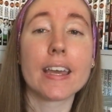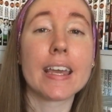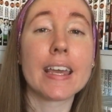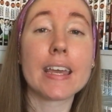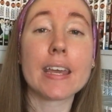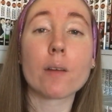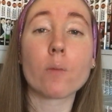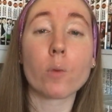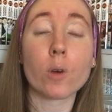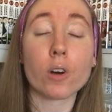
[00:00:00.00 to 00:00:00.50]

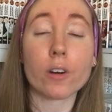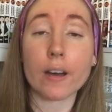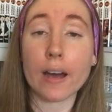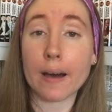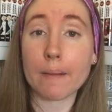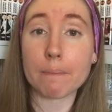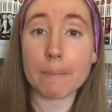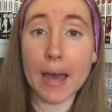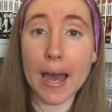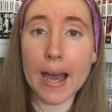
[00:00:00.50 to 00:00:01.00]
It will
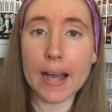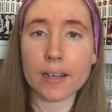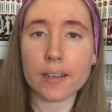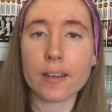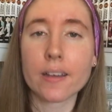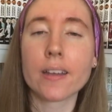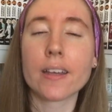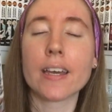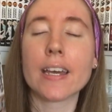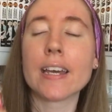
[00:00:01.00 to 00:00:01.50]
come back.
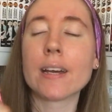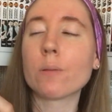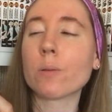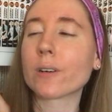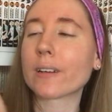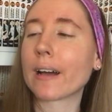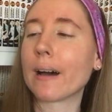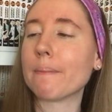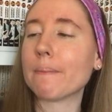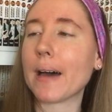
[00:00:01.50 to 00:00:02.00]
It
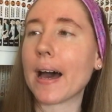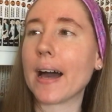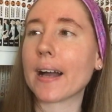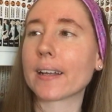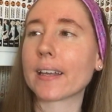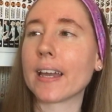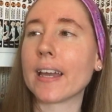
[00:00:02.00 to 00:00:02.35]
will come back.